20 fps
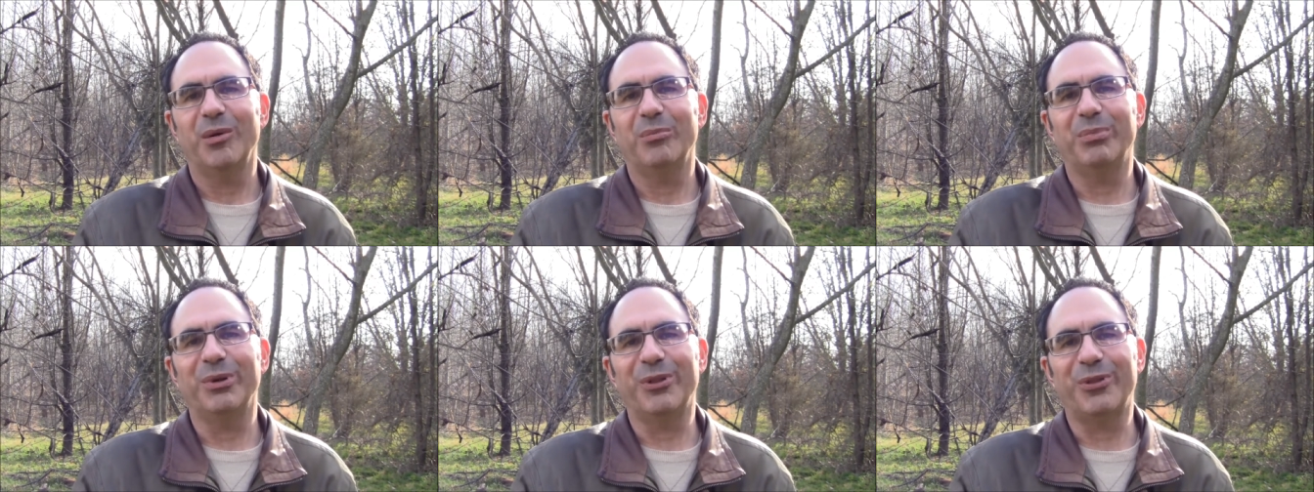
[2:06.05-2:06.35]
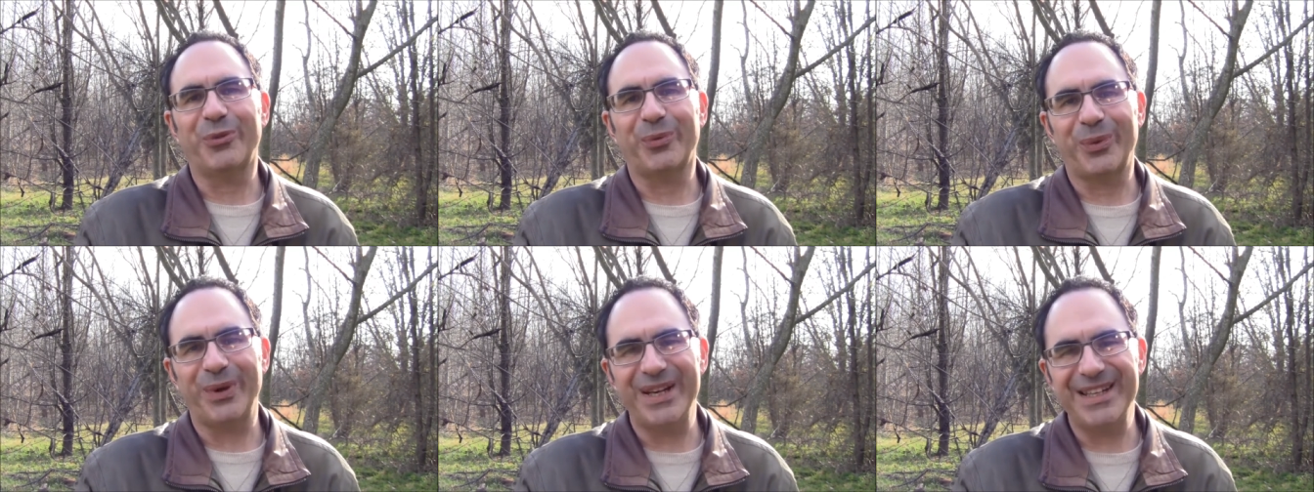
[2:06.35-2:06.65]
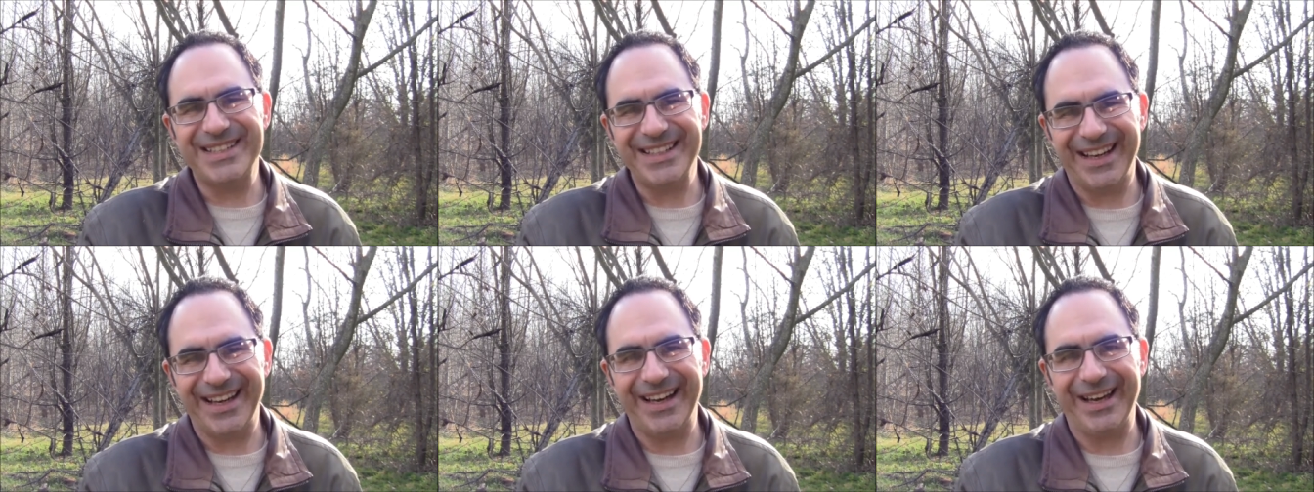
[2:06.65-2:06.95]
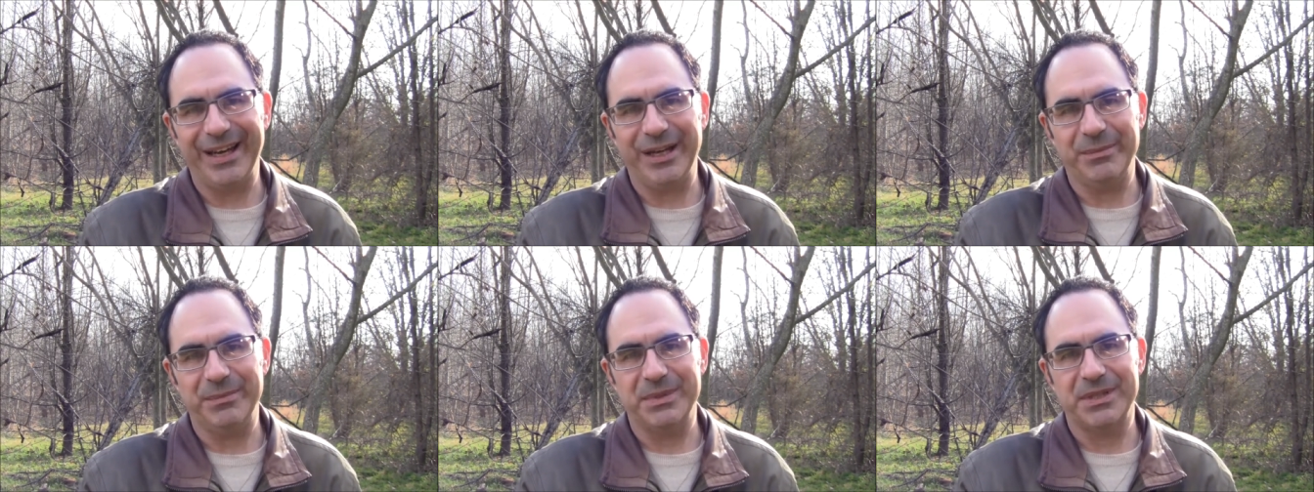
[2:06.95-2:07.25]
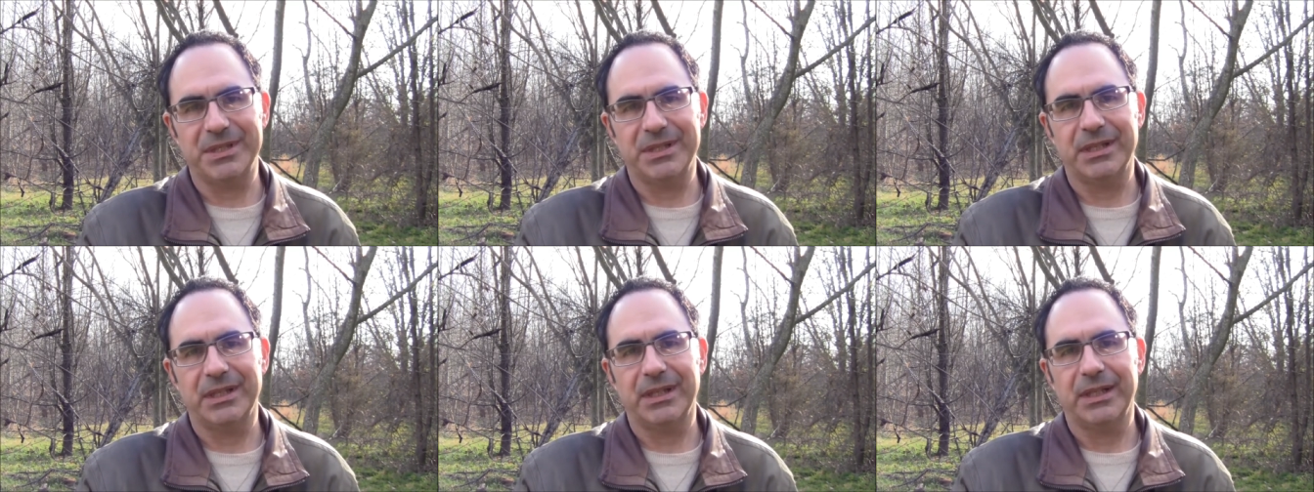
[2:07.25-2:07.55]
but 3
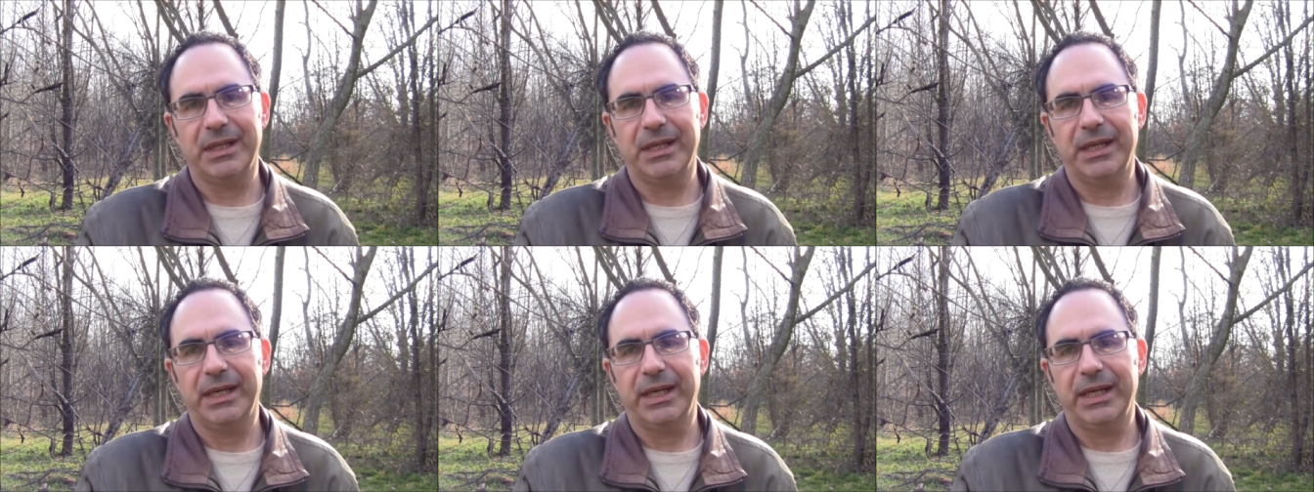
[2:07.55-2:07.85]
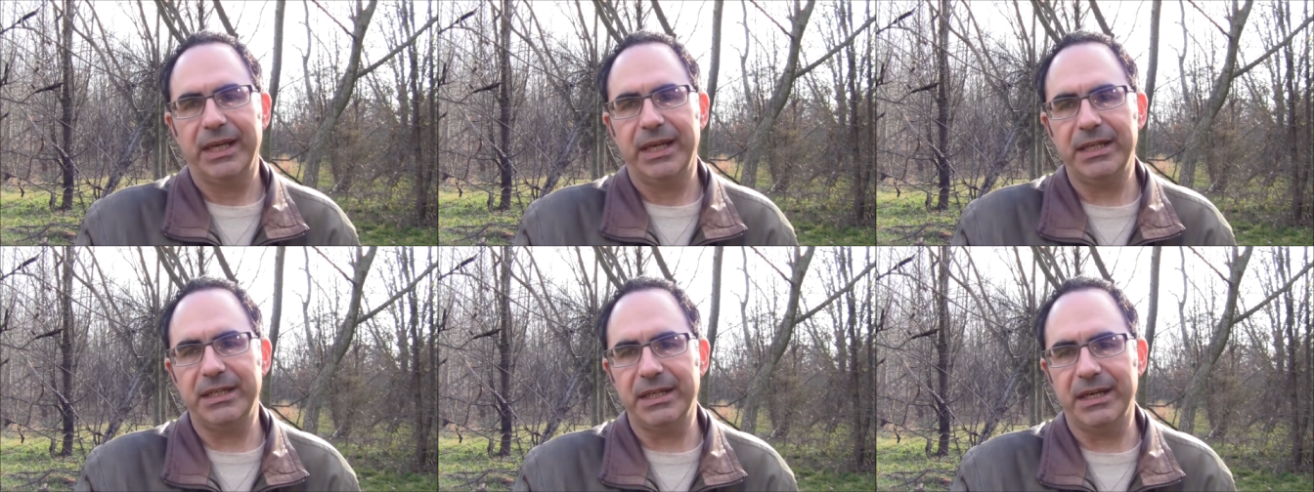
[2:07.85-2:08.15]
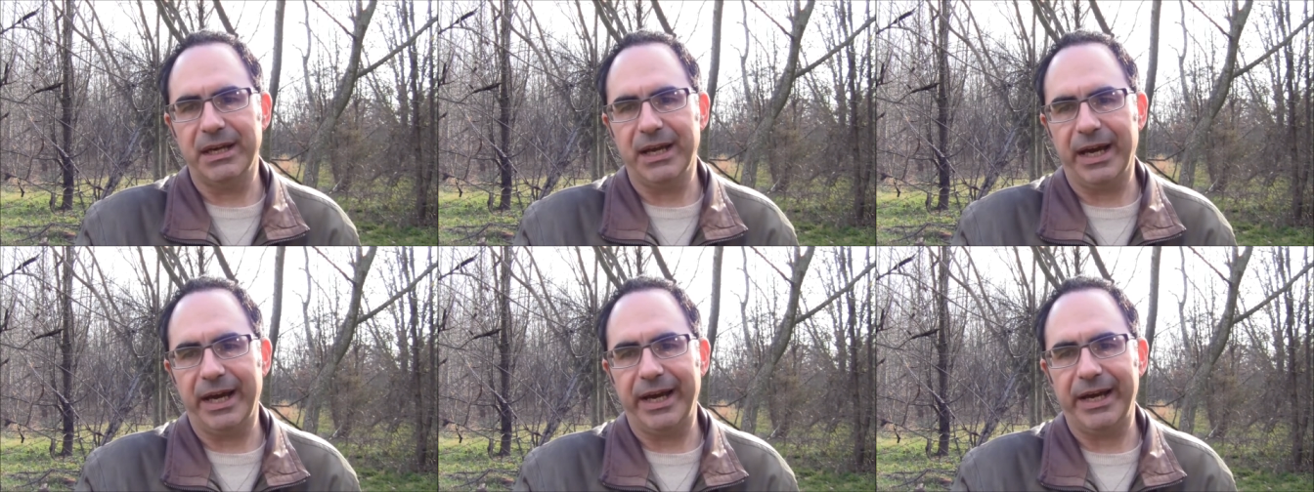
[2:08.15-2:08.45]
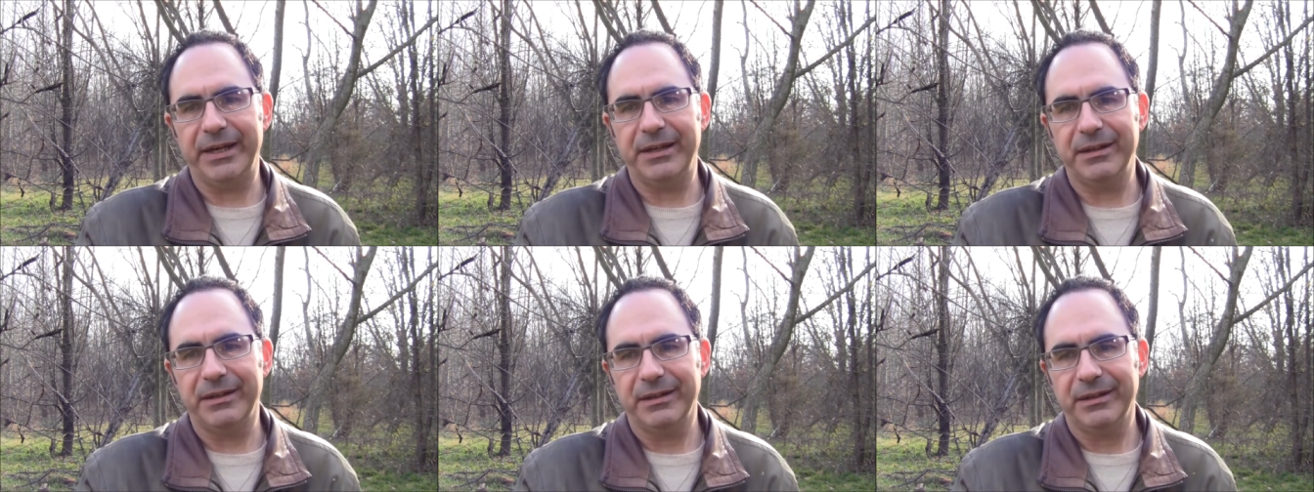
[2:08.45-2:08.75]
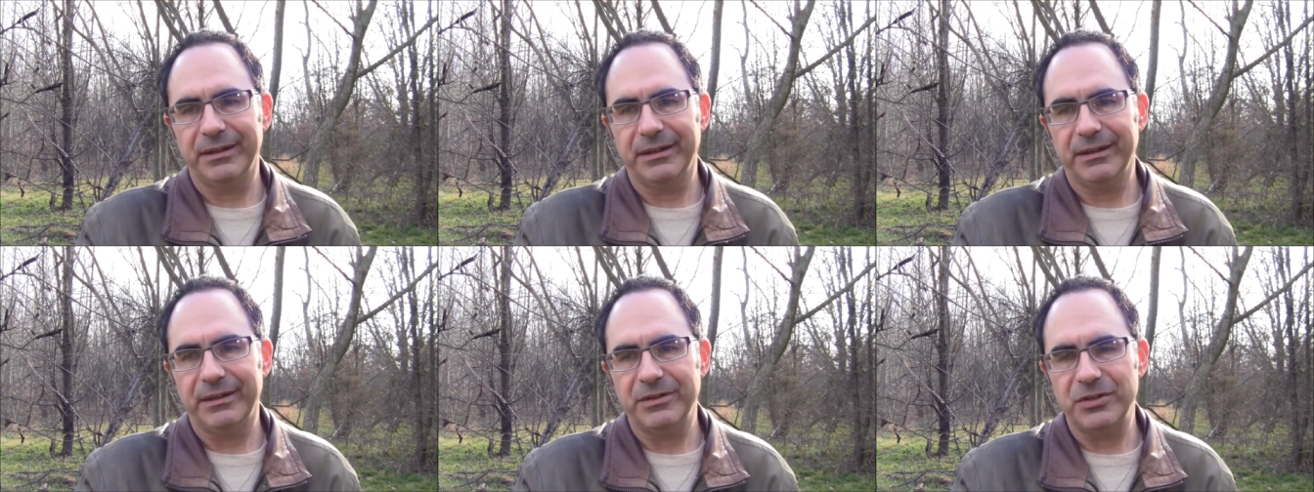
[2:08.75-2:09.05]
times he denied
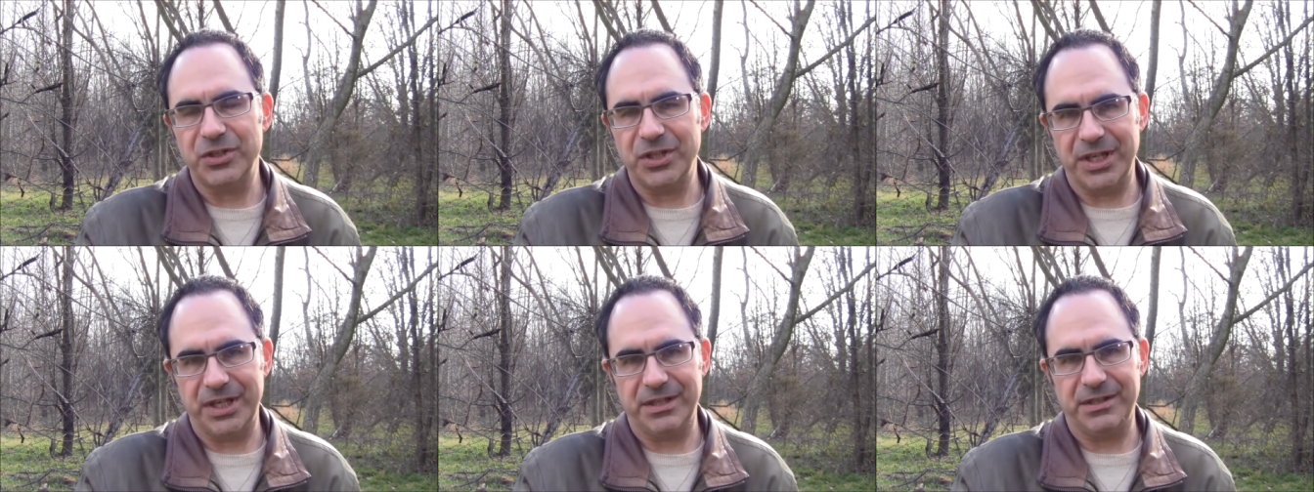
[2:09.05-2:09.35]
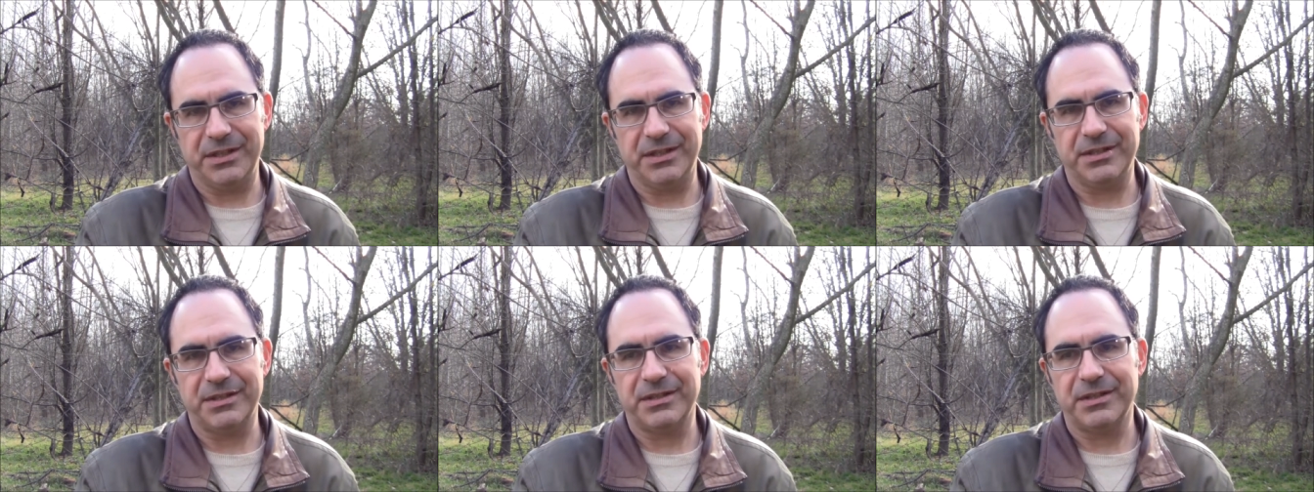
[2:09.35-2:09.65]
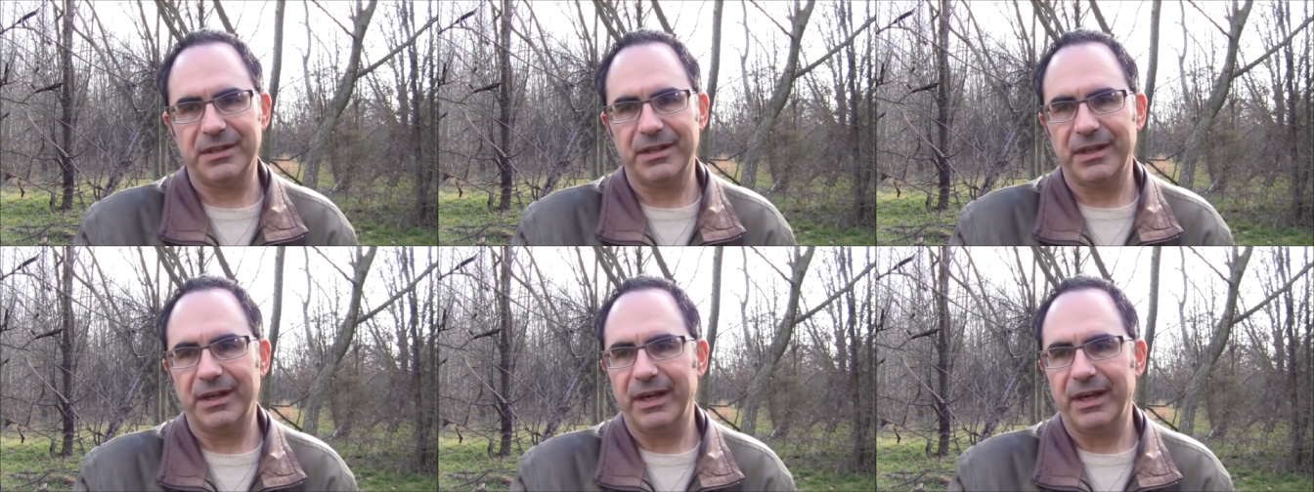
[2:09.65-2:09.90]
Jesus.